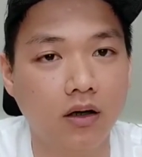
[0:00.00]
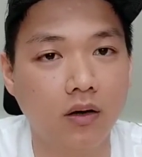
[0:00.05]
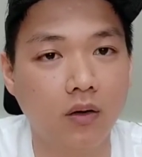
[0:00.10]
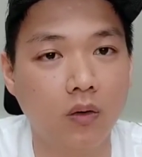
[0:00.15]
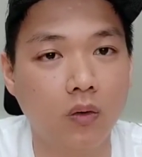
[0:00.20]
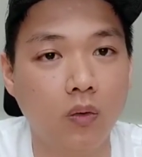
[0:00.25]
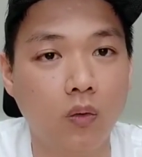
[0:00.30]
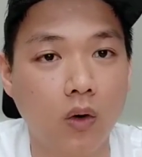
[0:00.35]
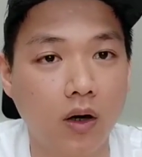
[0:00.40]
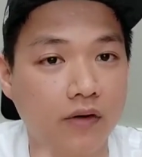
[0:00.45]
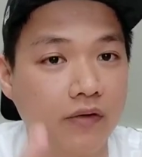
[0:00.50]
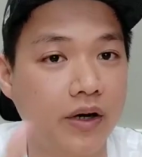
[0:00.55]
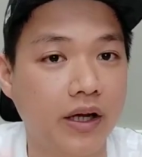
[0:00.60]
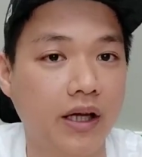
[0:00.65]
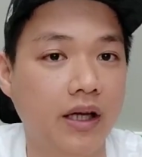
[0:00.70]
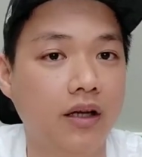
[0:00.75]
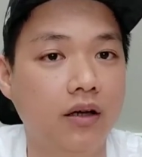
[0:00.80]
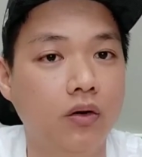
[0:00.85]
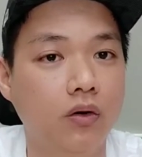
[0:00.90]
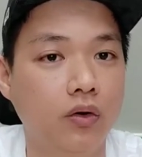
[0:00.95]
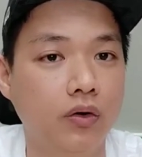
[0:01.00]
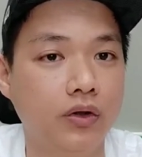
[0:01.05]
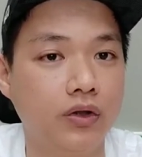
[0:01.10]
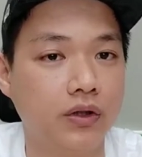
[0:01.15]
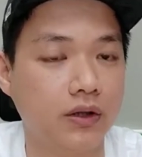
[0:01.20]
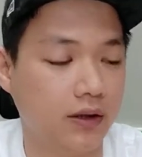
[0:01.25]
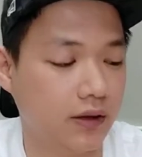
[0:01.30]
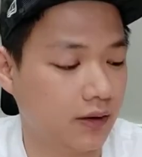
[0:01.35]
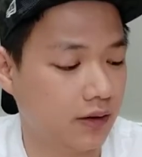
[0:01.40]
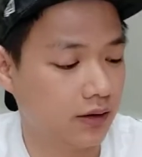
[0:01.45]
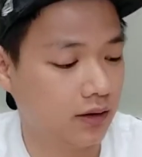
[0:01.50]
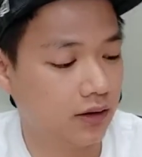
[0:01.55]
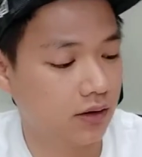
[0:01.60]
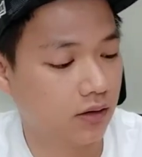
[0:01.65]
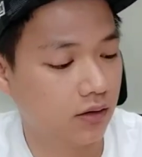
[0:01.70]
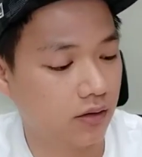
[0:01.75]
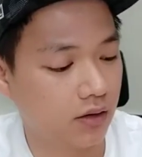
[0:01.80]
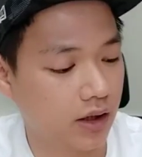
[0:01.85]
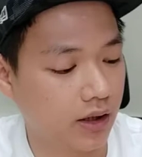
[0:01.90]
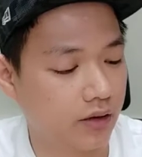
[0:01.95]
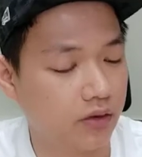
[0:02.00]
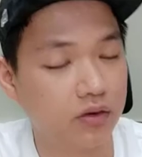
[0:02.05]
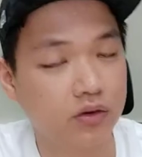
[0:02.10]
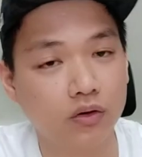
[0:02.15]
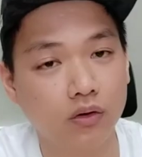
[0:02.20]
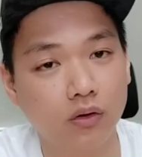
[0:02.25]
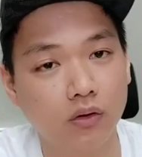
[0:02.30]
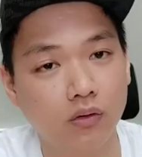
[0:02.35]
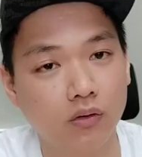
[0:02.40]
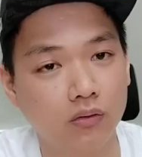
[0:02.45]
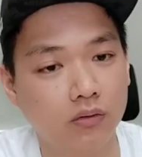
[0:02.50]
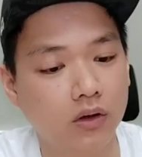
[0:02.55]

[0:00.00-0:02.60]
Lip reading: 1 ringgit notes, right? So